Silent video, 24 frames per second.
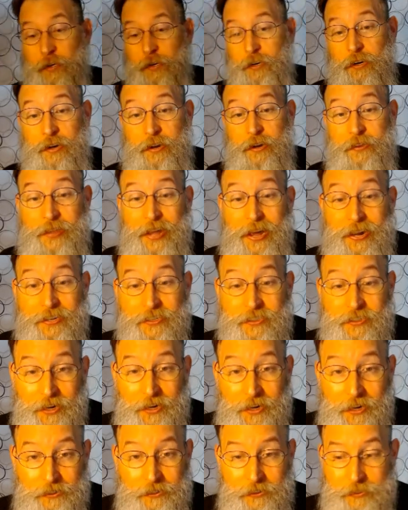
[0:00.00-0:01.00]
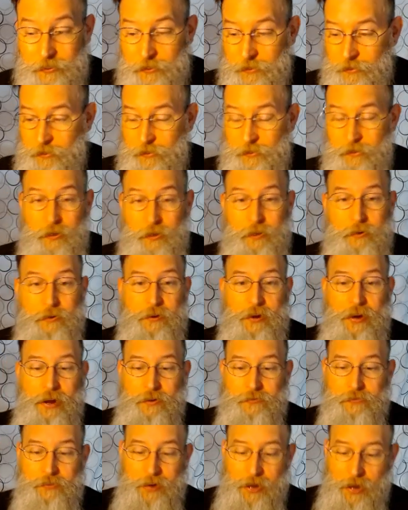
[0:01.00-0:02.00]
And that is it. Under
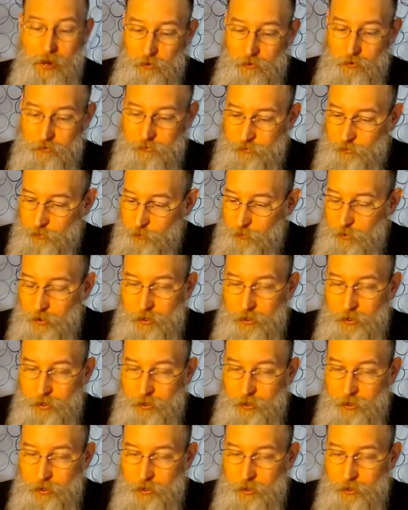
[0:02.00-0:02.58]
half an hour for what,